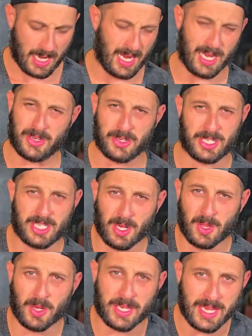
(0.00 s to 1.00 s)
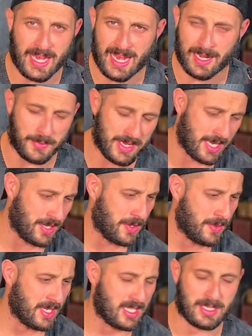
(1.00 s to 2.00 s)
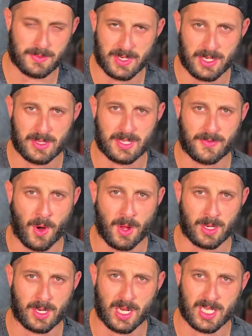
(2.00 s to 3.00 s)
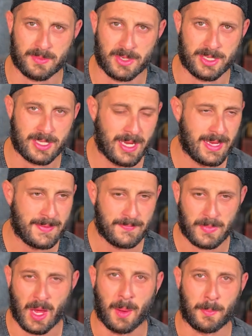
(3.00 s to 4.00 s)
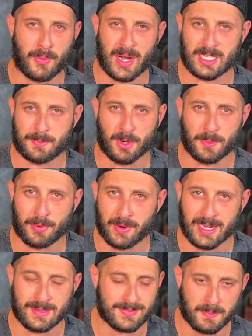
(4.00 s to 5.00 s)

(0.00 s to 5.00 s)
Uh, you're still looking at, and we can do this, we do this for all our customers, a price per print.